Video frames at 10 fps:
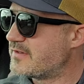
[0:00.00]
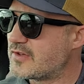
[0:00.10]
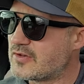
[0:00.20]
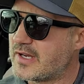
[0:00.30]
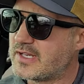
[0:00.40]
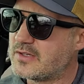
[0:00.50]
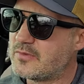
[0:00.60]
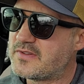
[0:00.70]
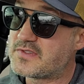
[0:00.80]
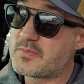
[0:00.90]
we've created.
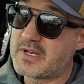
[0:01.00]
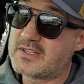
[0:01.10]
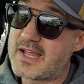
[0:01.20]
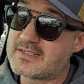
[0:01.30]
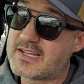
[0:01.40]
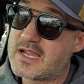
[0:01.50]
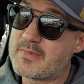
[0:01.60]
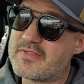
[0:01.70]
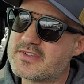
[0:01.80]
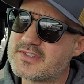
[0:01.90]
We've spent a lot of
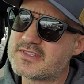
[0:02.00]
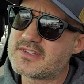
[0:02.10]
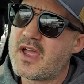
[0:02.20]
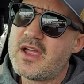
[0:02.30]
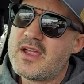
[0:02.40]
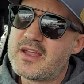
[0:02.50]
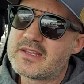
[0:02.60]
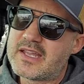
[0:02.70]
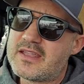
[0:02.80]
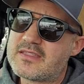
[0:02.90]
time on this. It's
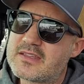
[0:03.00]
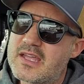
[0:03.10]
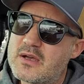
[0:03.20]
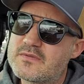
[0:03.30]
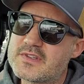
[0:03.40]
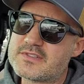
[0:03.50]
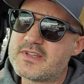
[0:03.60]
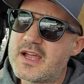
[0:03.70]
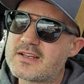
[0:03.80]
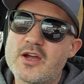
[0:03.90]

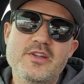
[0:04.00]
keithkalfas.com.